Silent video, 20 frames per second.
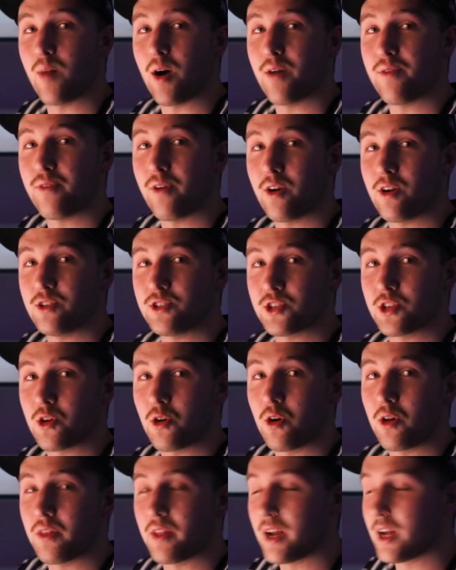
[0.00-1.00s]
my photos are
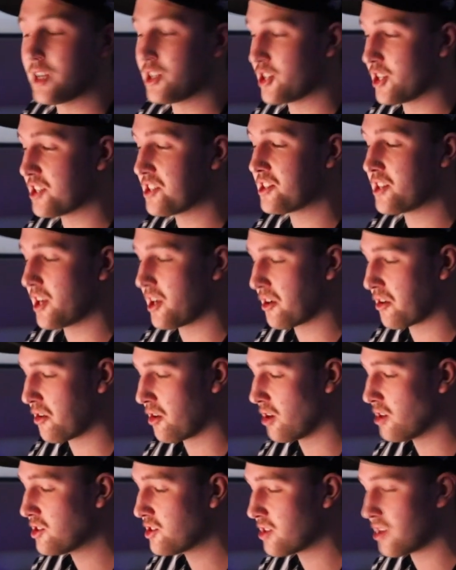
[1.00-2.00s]
going that I just sent
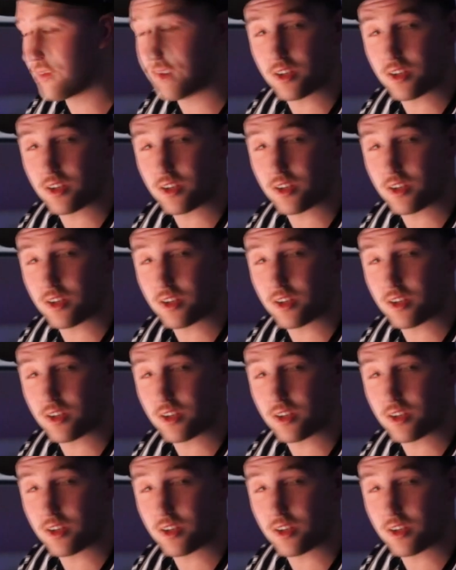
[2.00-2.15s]
across.